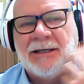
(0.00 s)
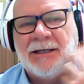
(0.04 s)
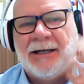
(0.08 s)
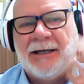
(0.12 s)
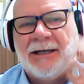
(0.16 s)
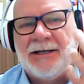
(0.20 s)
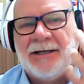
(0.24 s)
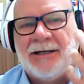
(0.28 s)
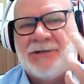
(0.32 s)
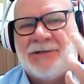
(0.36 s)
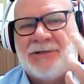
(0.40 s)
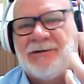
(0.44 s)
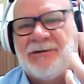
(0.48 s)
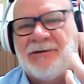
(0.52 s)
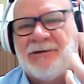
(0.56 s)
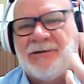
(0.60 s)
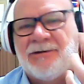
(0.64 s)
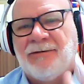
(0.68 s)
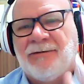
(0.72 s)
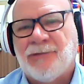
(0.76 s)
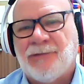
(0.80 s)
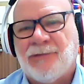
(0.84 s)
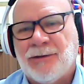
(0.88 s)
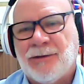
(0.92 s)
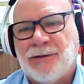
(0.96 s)
nature of
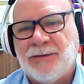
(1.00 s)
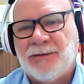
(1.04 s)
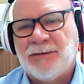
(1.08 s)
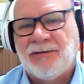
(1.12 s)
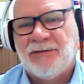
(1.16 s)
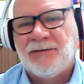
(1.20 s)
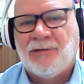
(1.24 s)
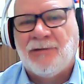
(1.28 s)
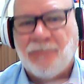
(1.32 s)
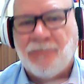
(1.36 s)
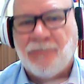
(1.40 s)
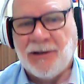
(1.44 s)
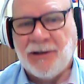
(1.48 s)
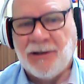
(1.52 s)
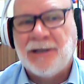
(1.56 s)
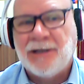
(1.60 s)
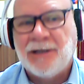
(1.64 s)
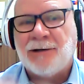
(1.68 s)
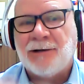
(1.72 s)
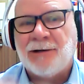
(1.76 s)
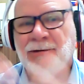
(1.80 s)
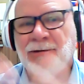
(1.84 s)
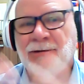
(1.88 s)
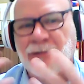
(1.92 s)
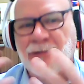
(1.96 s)
groups from within
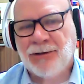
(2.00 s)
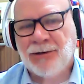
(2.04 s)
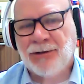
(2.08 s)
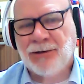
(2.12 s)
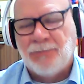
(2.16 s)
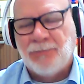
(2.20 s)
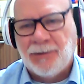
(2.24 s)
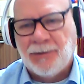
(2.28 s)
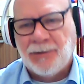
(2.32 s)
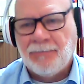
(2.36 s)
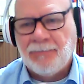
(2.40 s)
a group.